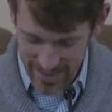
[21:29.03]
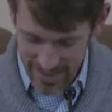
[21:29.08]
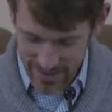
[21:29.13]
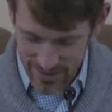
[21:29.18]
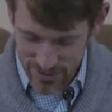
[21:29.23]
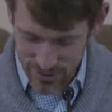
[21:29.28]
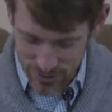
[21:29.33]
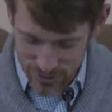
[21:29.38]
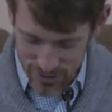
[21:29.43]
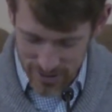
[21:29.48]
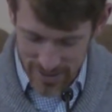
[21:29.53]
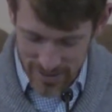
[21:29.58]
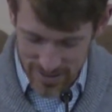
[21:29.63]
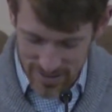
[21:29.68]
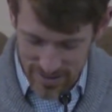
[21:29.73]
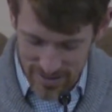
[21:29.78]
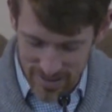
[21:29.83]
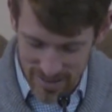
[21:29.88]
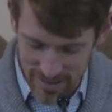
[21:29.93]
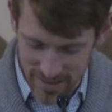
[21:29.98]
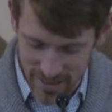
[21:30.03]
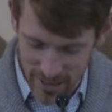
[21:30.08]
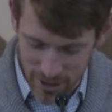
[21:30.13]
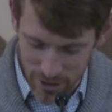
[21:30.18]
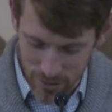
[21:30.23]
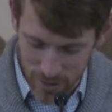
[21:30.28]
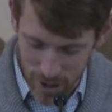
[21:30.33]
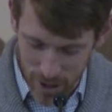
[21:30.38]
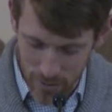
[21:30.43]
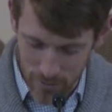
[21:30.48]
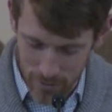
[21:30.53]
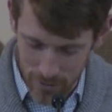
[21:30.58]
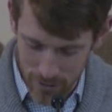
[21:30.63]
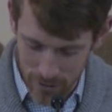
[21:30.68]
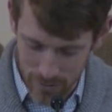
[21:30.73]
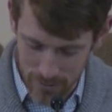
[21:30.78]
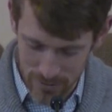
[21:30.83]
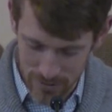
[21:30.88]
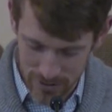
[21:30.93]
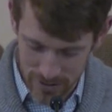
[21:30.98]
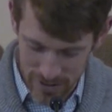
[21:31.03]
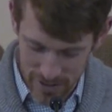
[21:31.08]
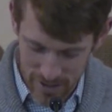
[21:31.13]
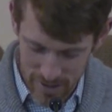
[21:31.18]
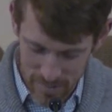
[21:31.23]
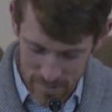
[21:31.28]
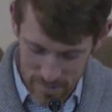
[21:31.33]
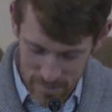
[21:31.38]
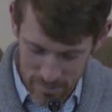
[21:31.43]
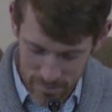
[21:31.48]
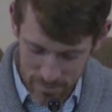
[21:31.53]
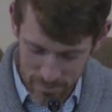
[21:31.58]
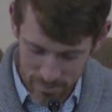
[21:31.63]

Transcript: to Jesus as they crowd close to him.